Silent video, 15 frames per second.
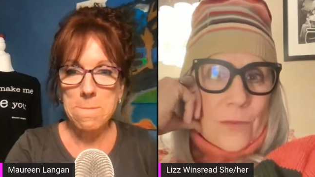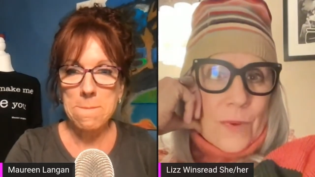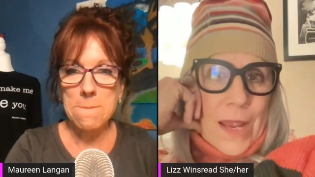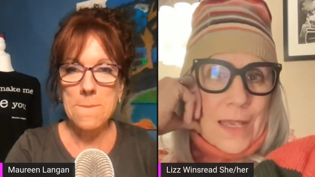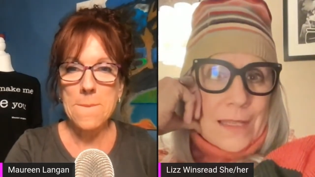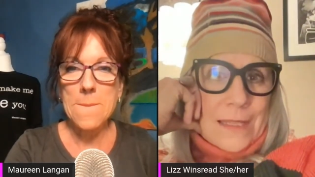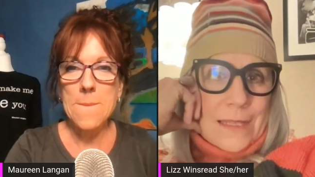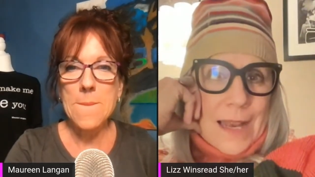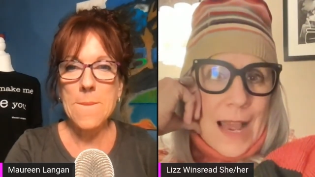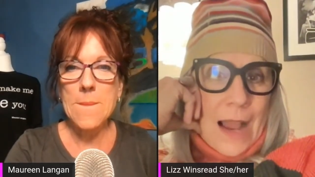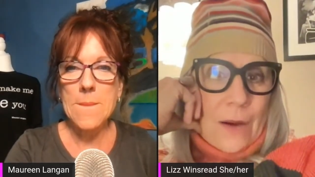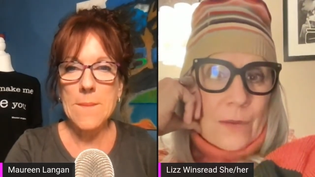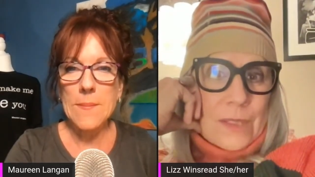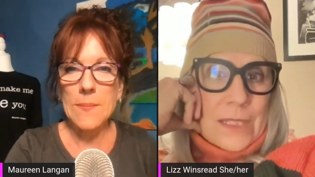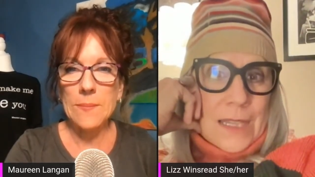Speaker 1: arrest
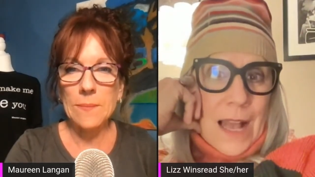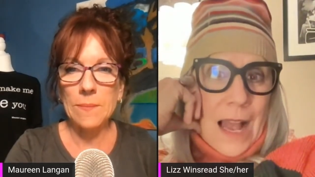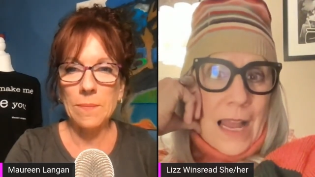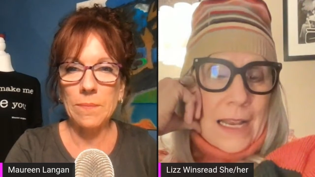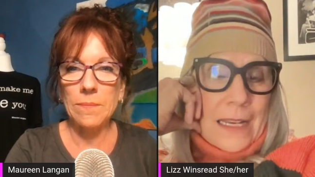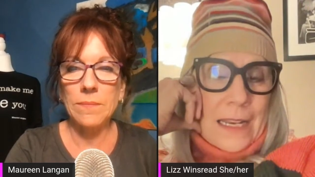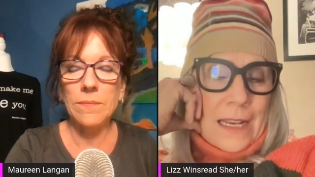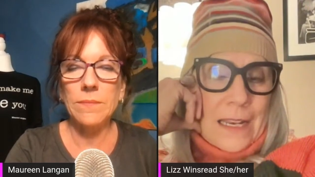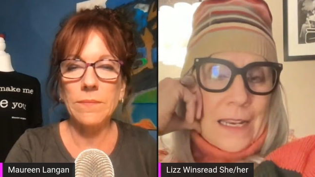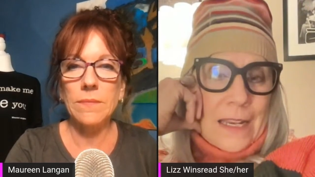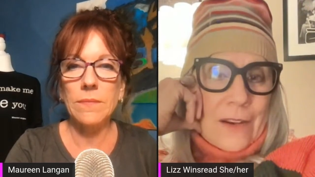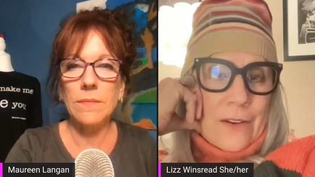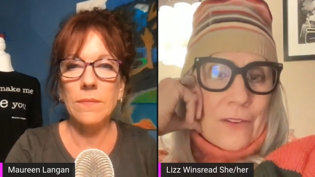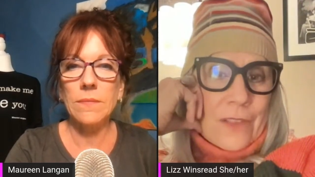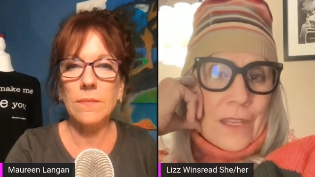outside
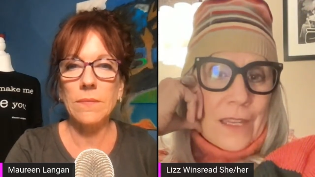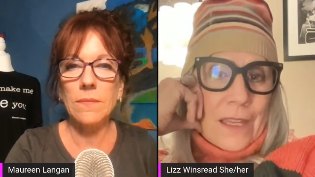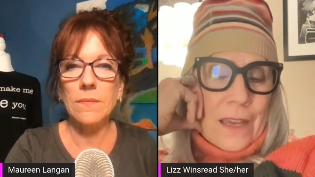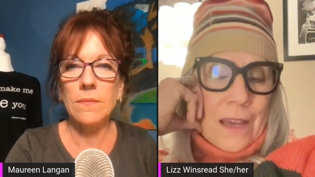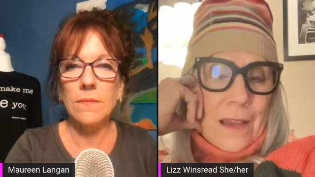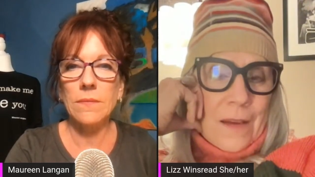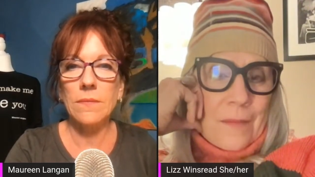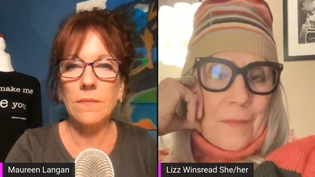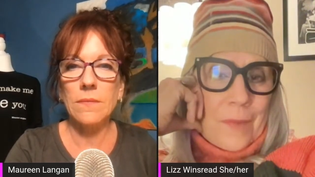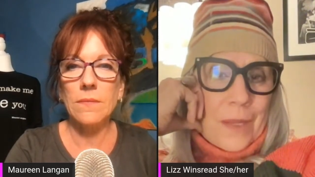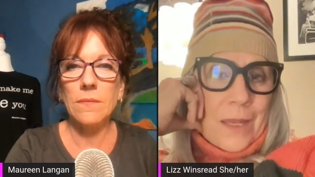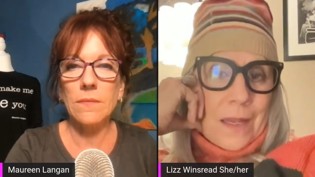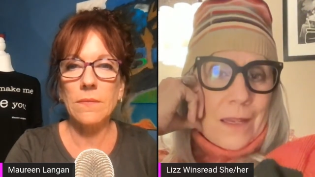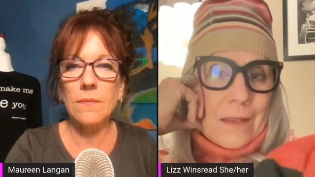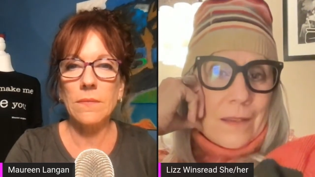near the um,
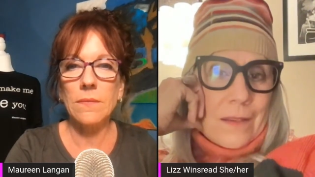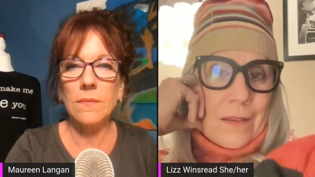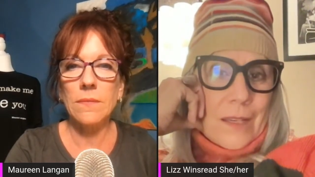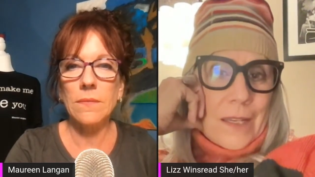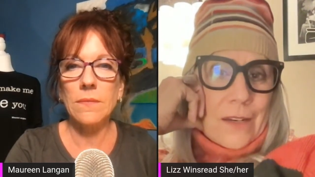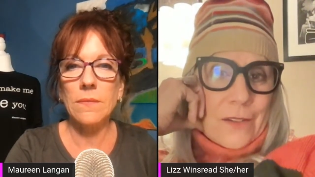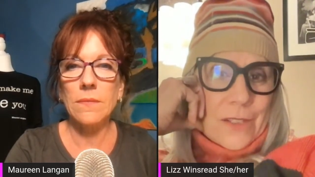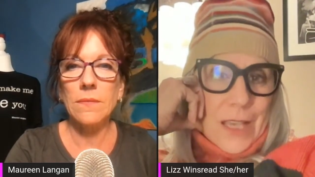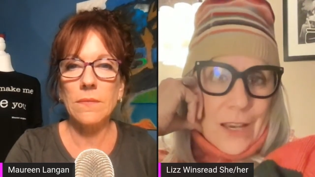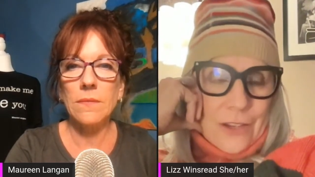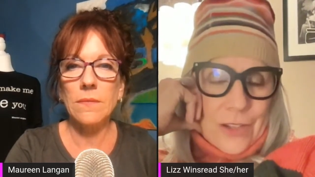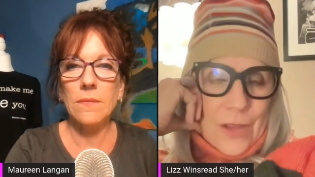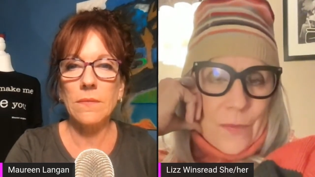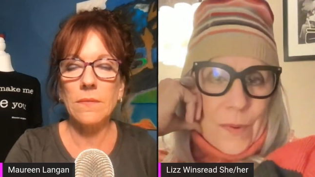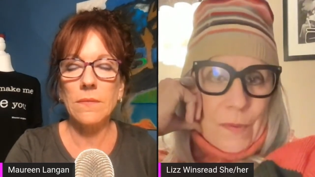
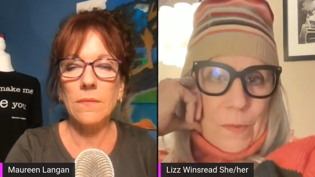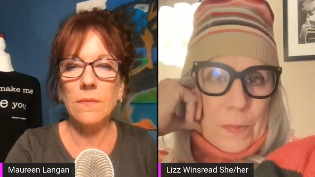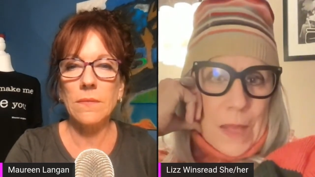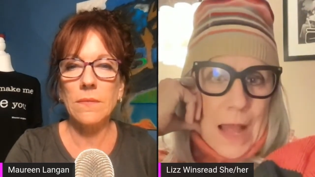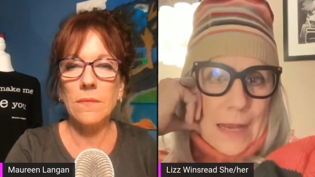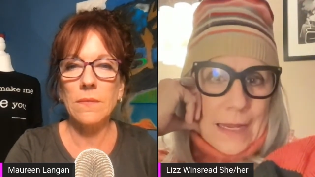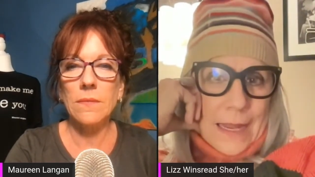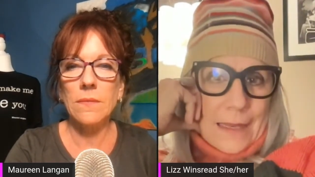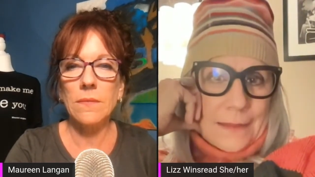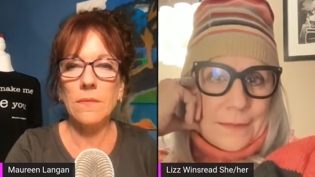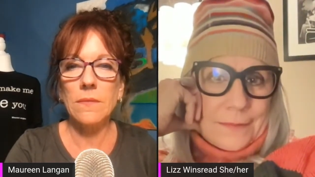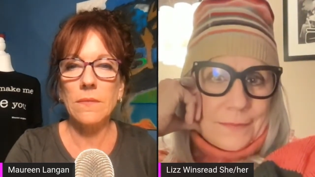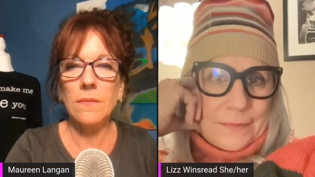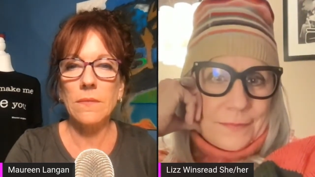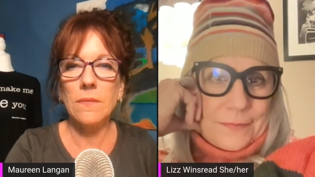intersection that we were blocking
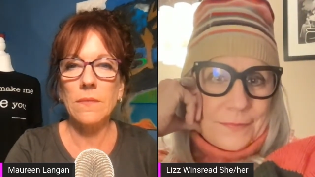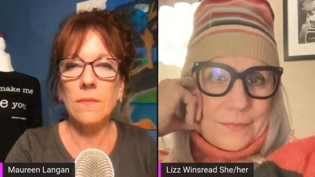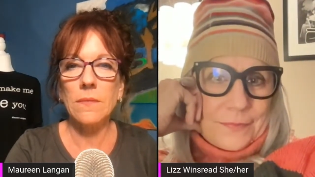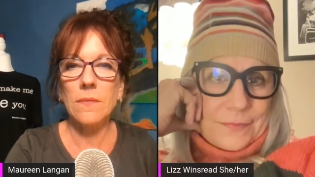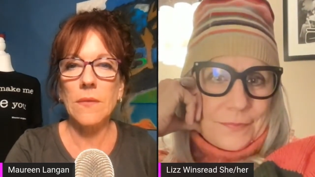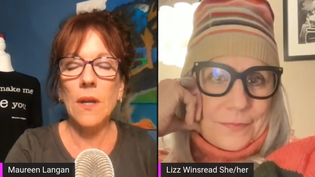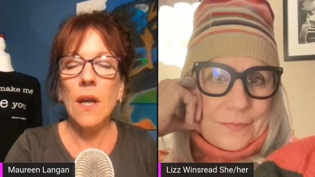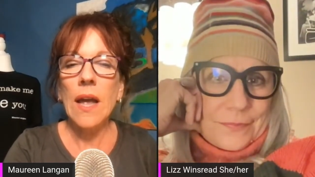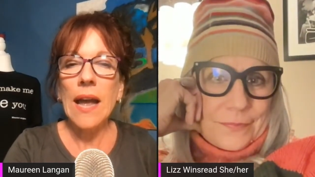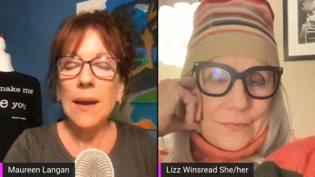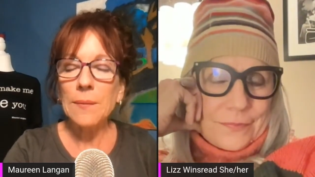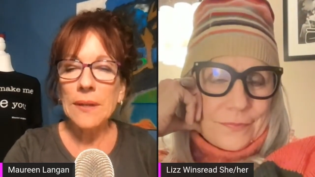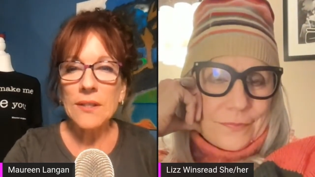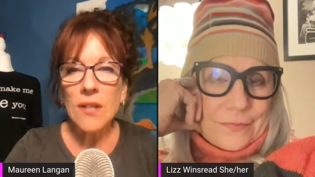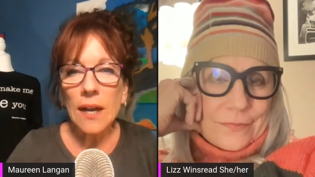
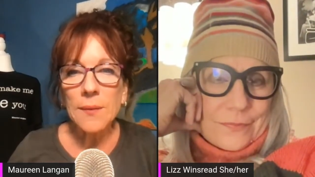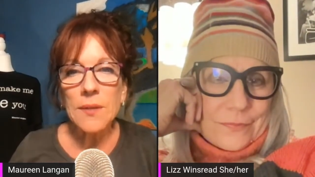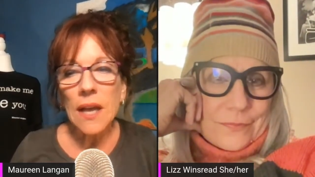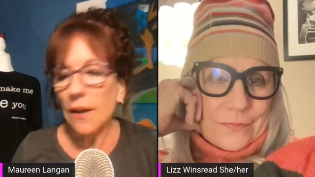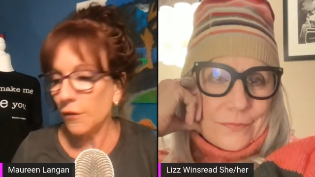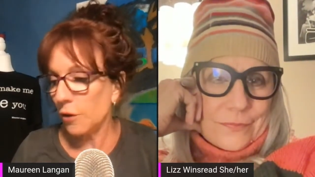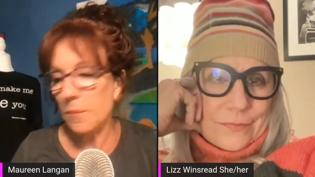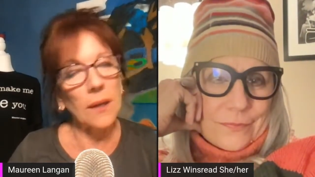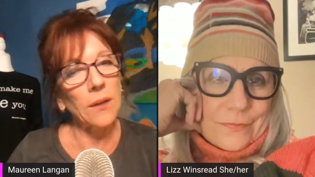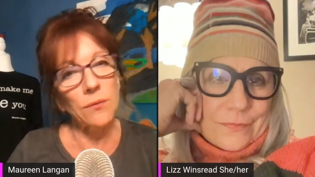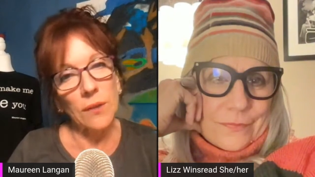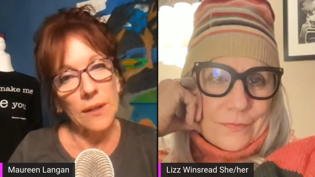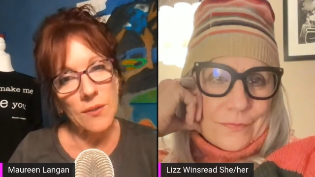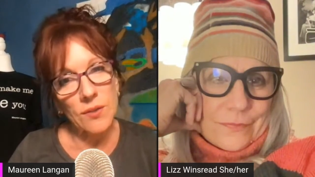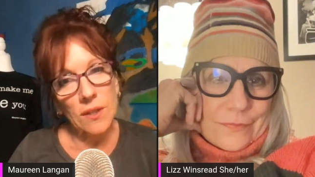
Speaker 2: how many times have you been
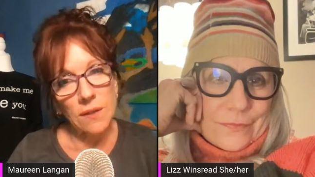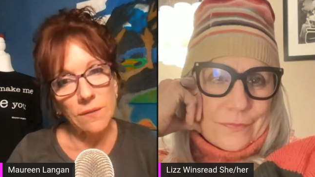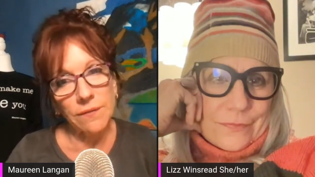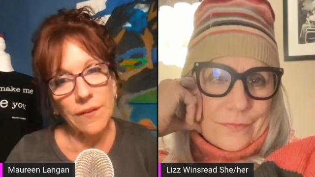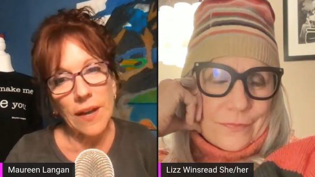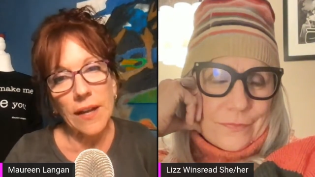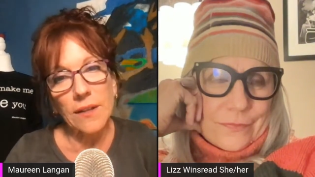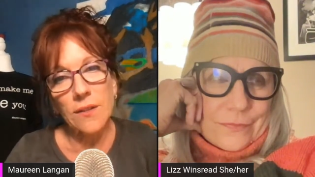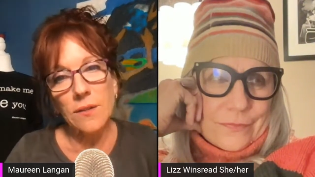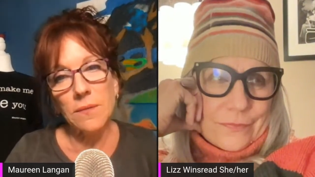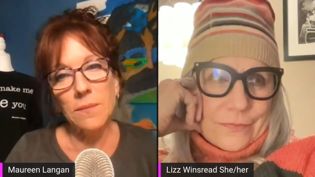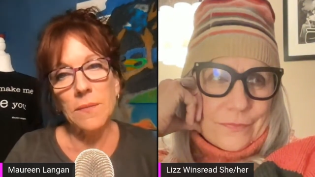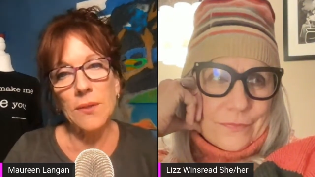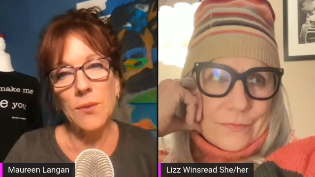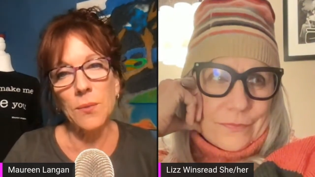arrested in fact
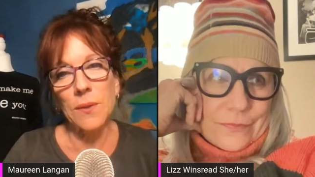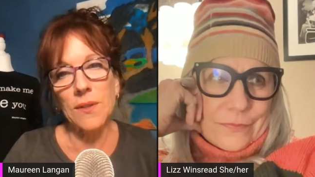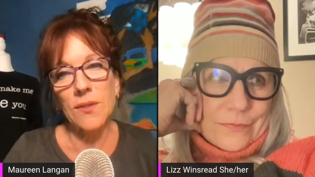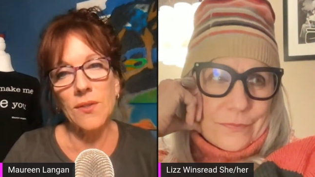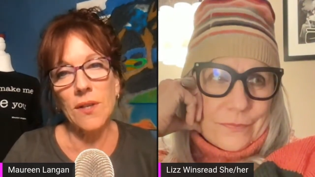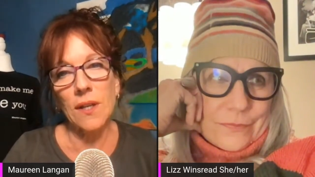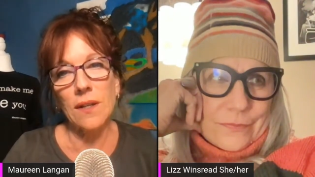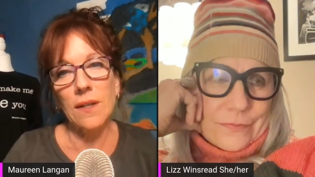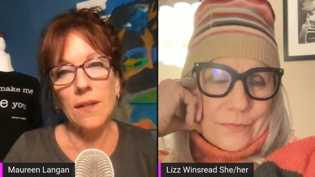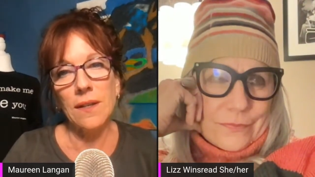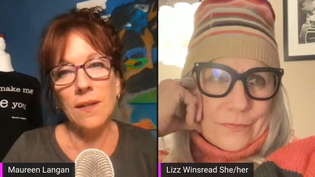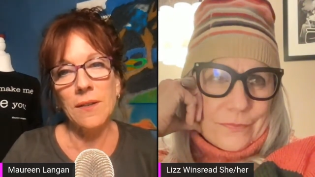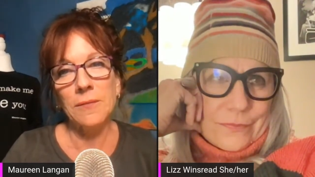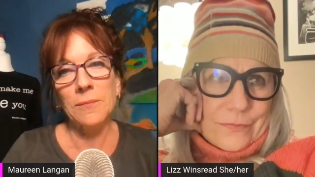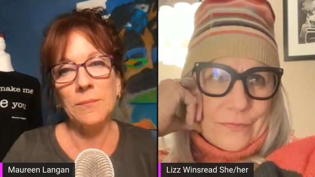miss winston
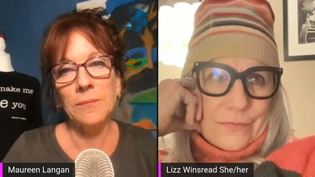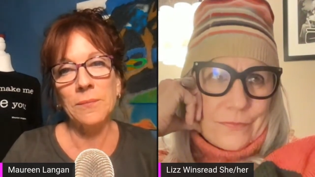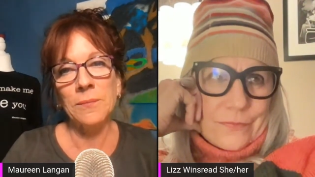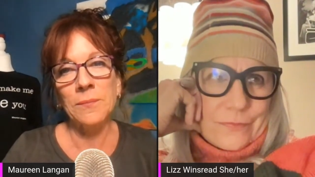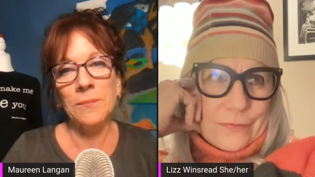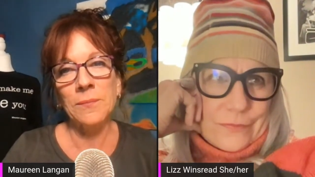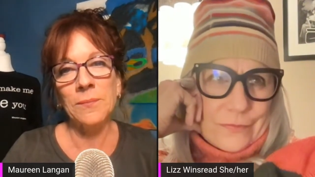hmm.